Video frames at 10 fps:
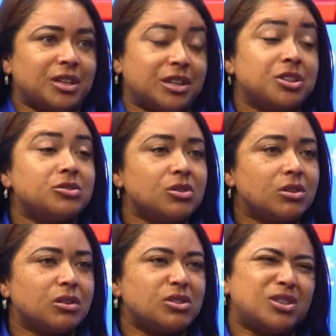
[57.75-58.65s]
And I chose to
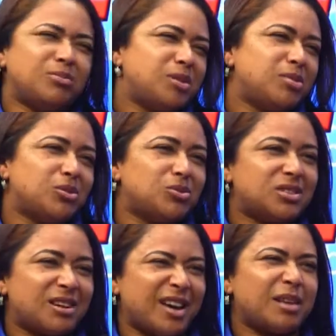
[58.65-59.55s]
coach simply because
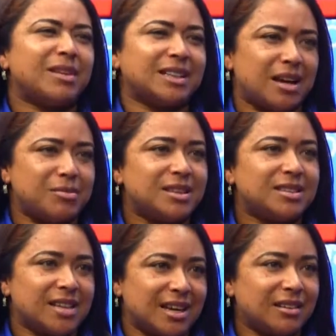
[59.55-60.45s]
I've had my time in the
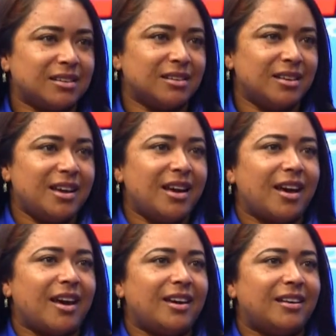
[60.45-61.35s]
sun
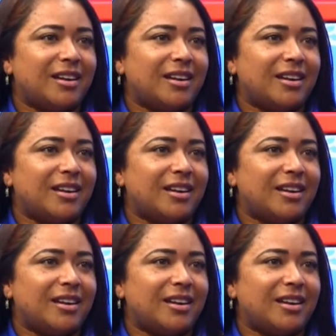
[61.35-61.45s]
and